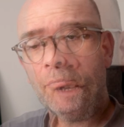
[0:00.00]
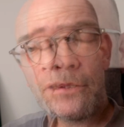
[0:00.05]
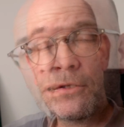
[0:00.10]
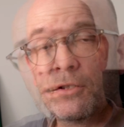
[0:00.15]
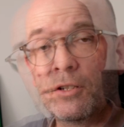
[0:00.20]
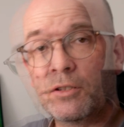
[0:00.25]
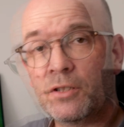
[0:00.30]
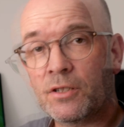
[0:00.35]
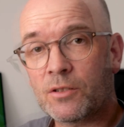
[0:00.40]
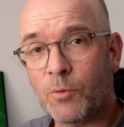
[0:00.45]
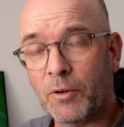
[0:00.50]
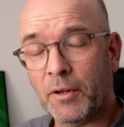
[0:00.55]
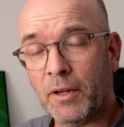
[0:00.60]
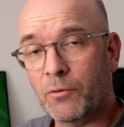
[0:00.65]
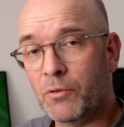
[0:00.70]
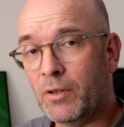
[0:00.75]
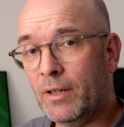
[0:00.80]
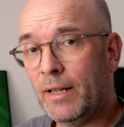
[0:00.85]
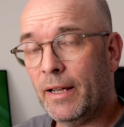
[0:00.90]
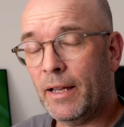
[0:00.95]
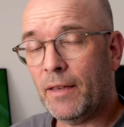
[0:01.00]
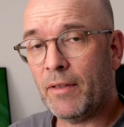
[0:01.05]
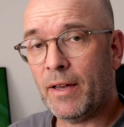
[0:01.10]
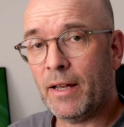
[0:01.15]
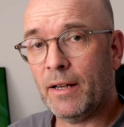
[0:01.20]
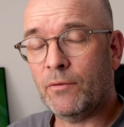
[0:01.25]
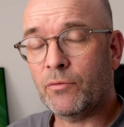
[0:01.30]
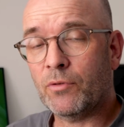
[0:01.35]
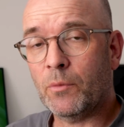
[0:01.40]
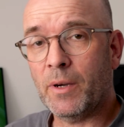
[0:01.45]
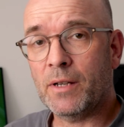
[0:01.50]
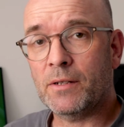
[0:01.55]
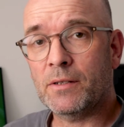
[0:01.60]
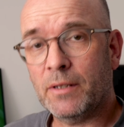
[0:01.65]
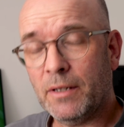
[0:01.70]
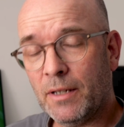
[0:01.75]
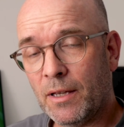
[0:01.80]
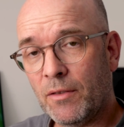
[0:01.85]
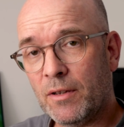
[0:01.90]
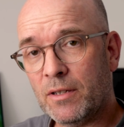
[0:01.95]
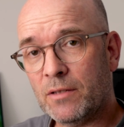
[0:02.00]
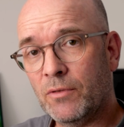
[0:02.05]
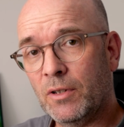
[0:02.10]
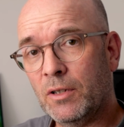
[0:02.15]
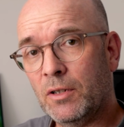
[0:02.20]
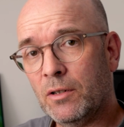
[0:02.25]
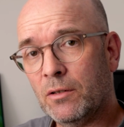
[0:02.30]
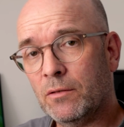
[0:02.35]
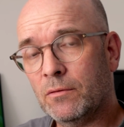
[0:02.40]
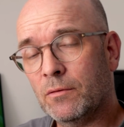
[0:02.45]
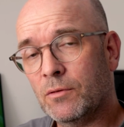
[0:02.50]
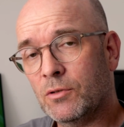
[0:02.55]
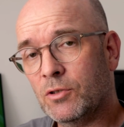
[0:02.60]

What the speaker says: So I just want to relay that information here in this video.